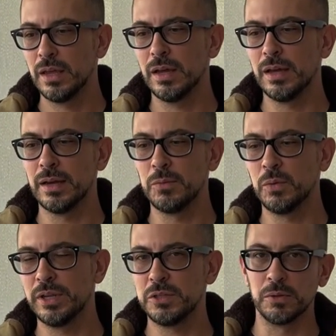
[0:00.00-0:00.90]

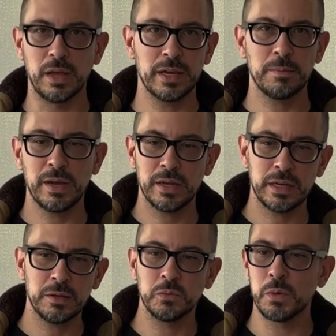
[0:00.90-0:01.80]
what did you like about
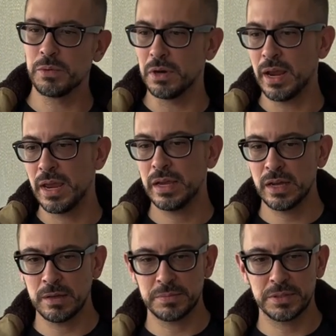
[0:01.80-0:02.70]
it? What were your
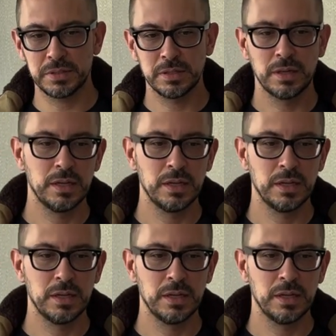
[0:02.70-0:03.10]
hang-ups?